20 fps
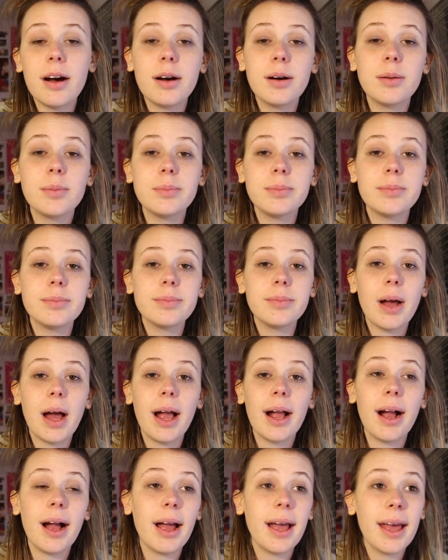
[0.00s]

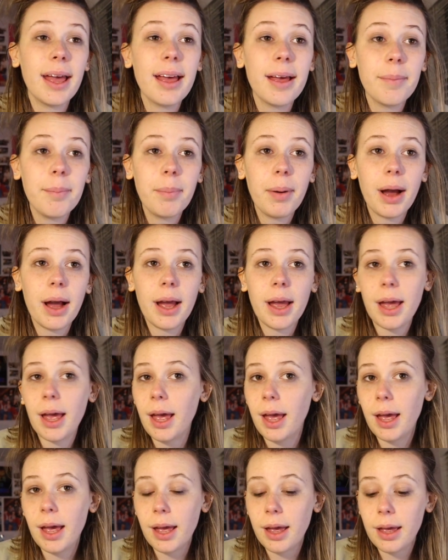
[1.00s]
I got hit by
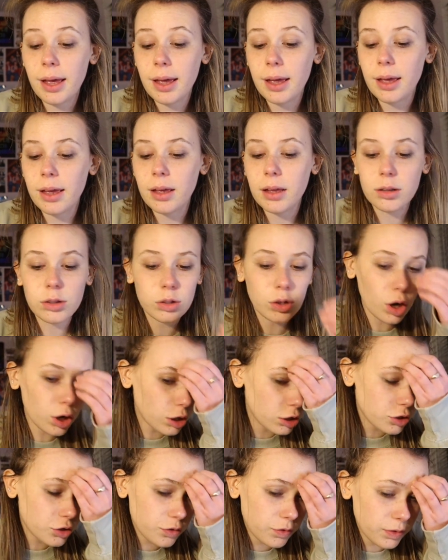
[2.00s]
a
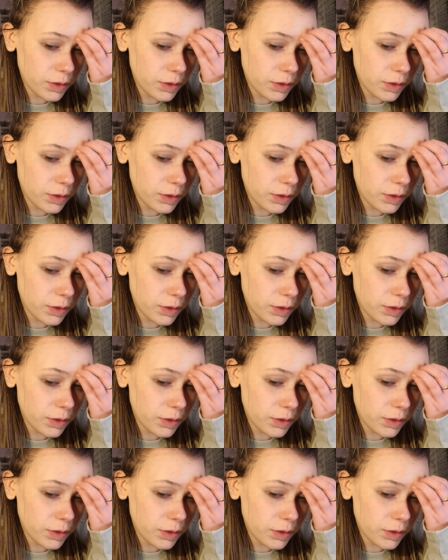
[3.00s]
large